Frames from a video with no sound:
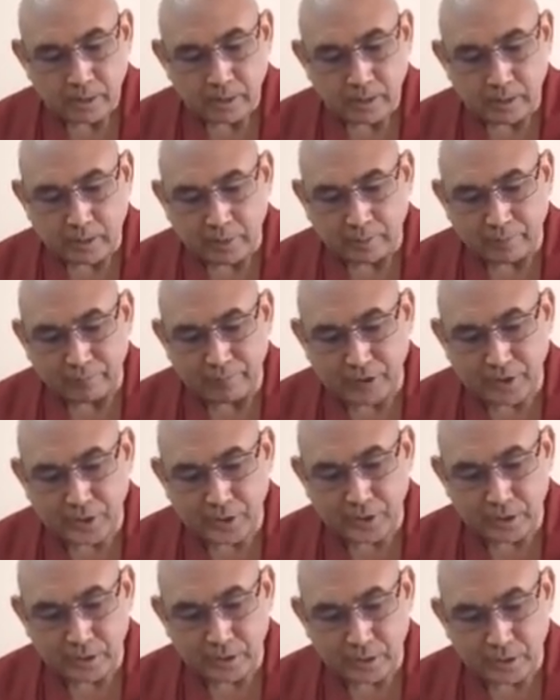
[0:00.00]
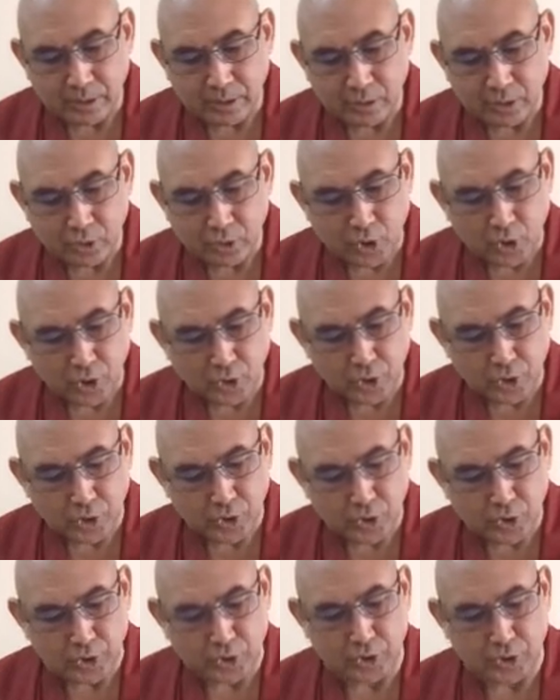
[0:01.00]
A conventional
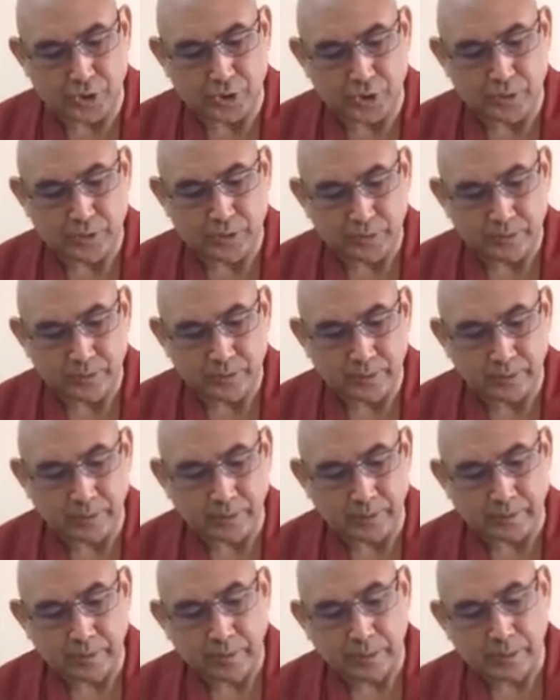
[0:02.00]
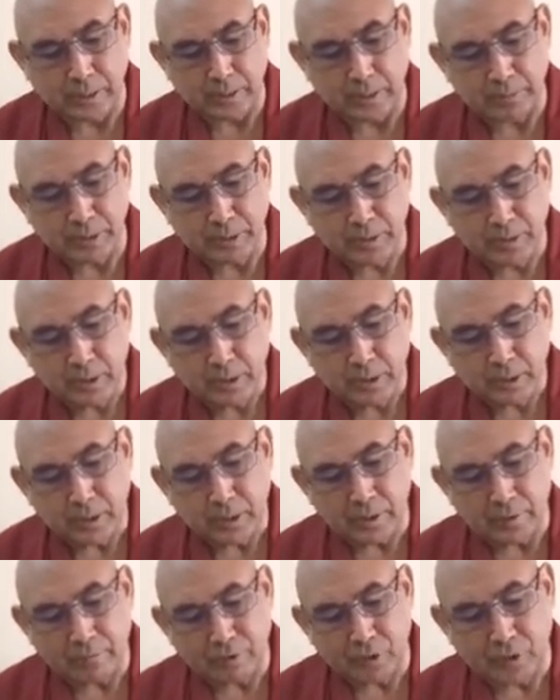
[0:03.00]
consciousness, yeah, that means
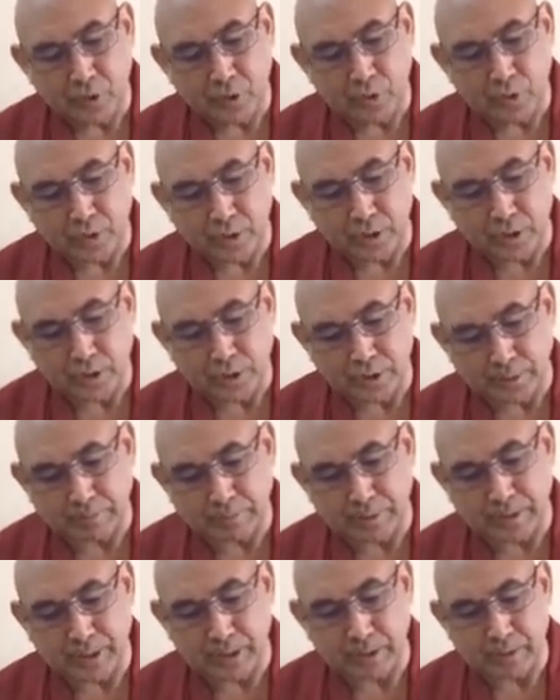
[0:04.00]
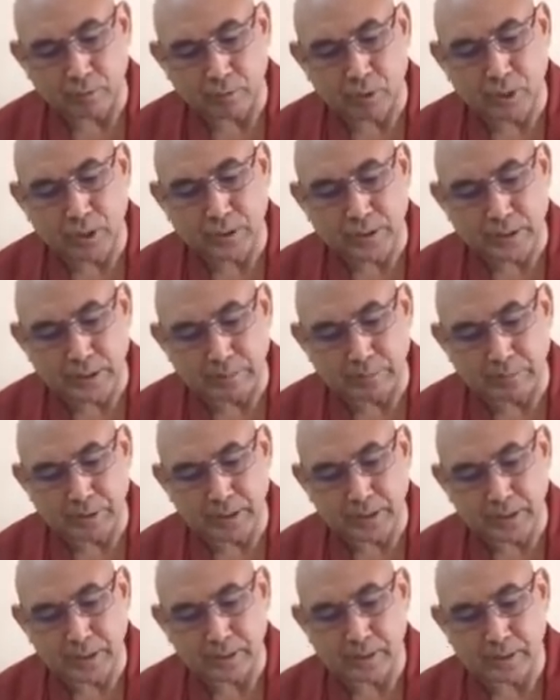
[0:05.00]
refer to the subject. What is
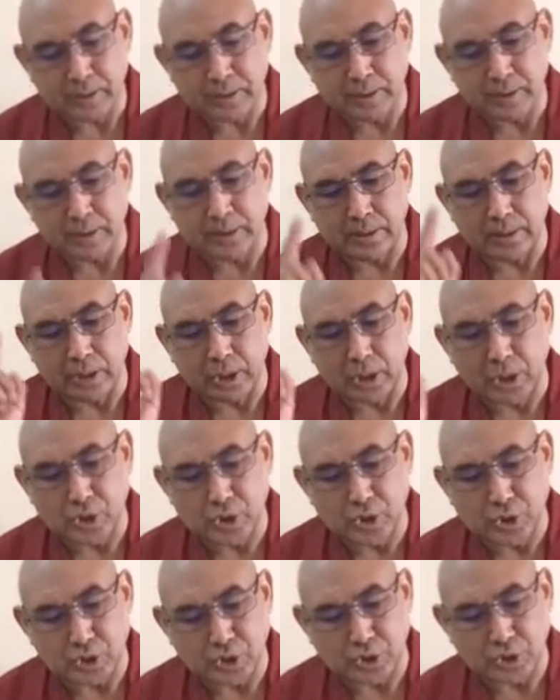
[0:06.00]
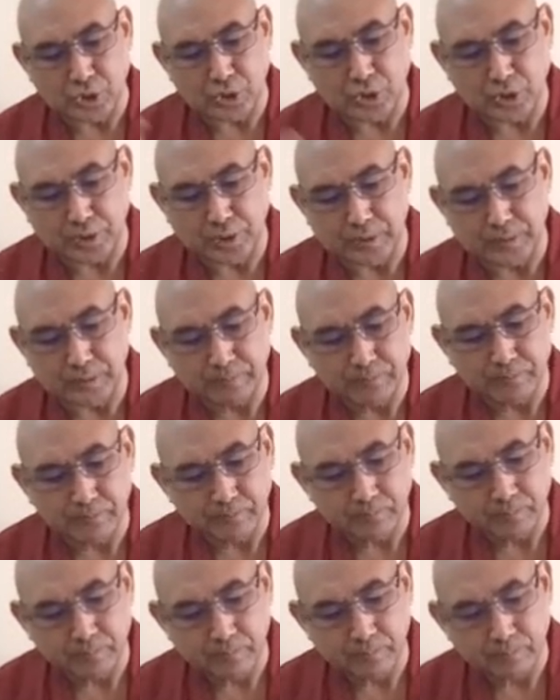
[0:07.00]
subject? The consciousness.
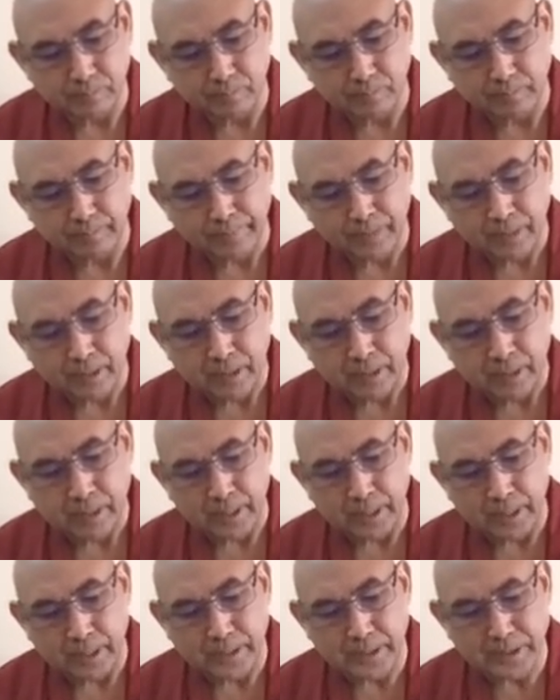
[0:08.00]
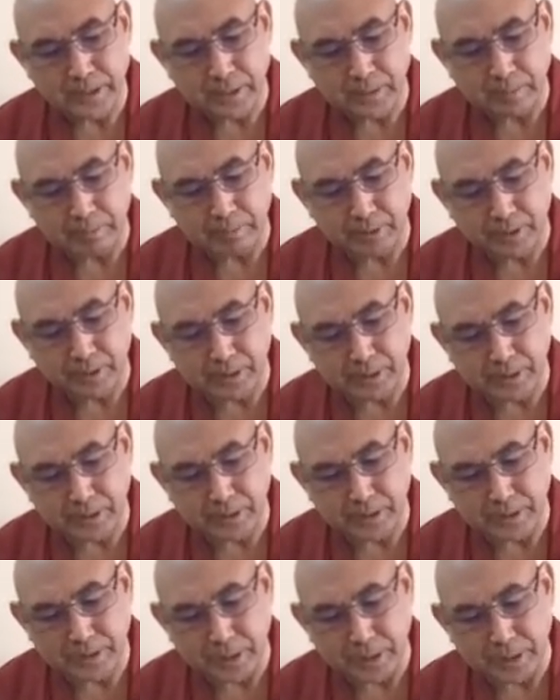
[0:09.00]
And something
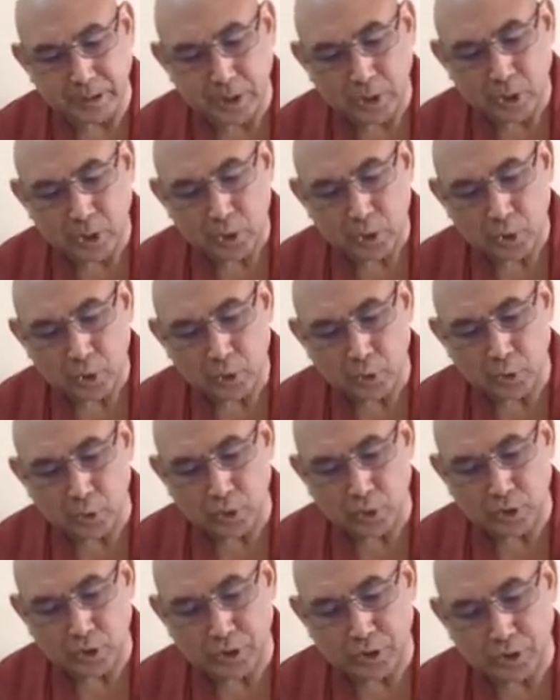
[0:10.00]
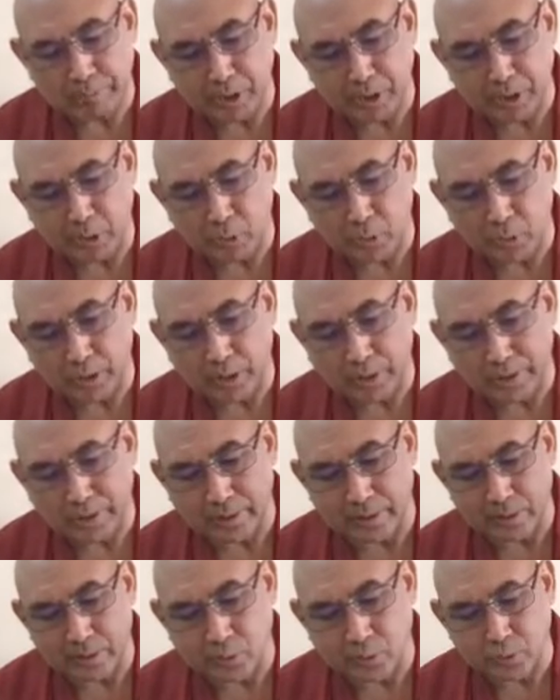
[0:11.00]
is said not depend on
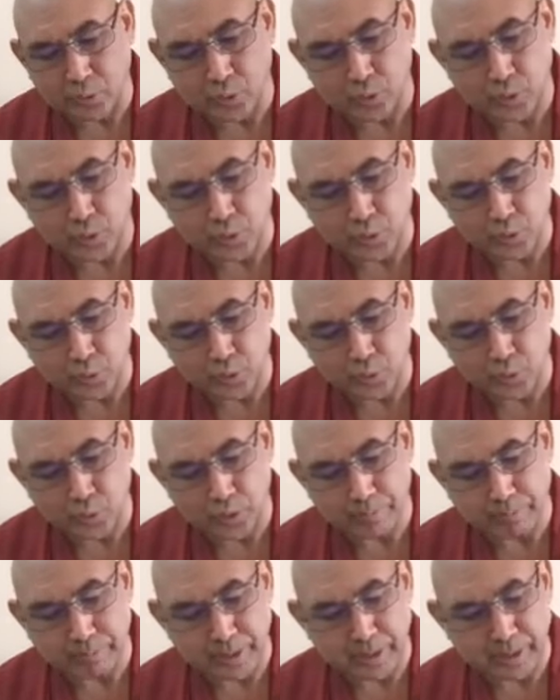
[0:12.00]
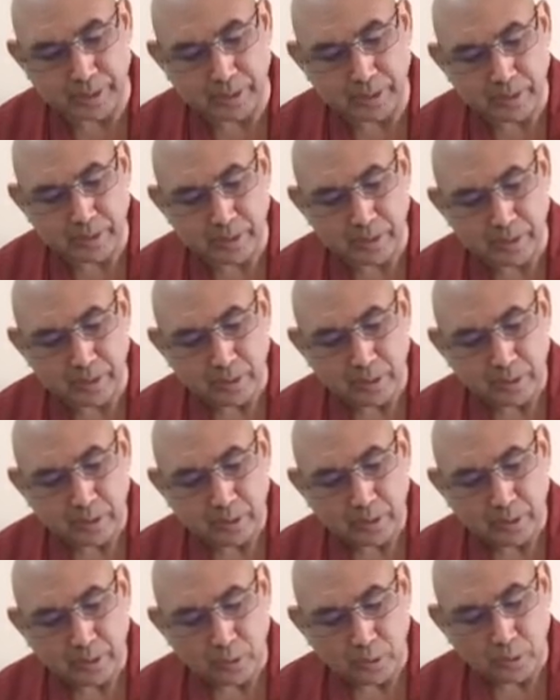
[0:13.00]
other due to not being,
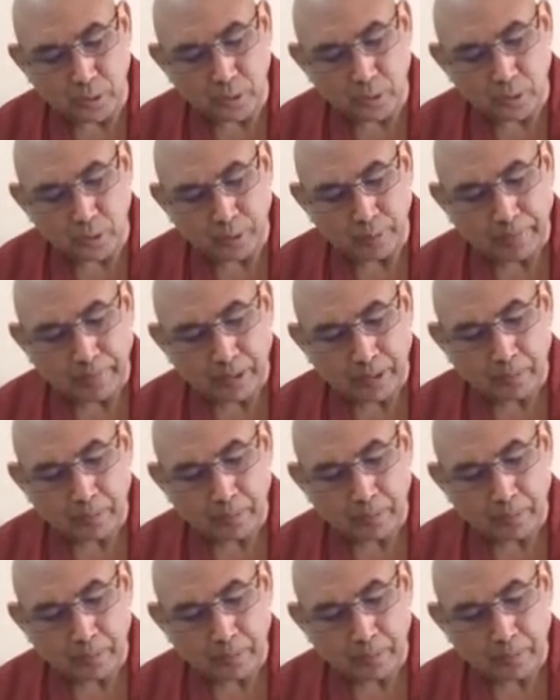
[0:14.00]
you know,